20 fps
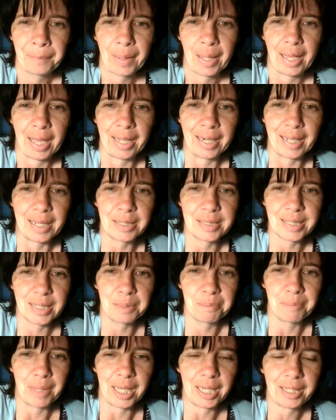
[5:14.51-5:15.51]
And I did
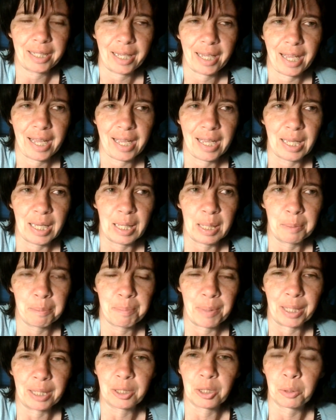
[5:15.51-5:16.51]
make a
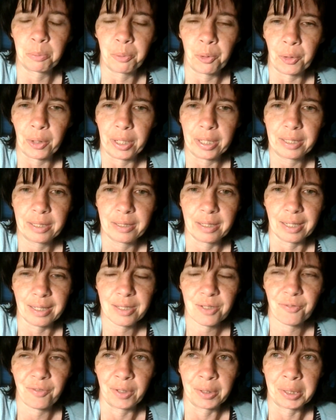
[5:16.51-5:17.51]
bingo board
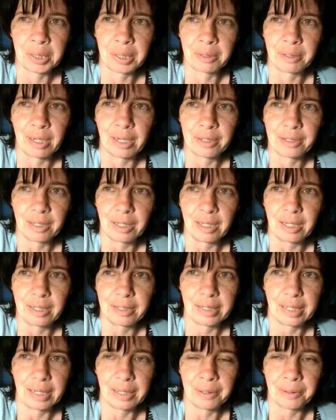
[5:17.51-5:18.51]
that's floating around
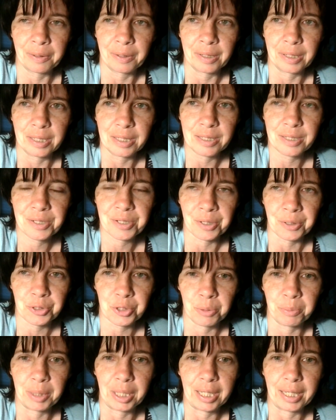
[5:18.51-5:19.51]
on our
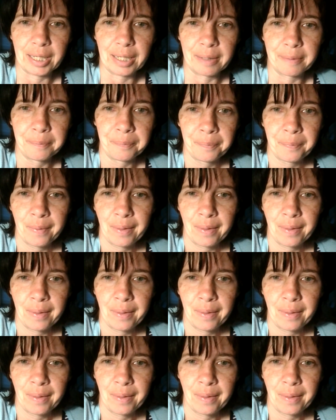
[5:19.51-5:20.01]
social media,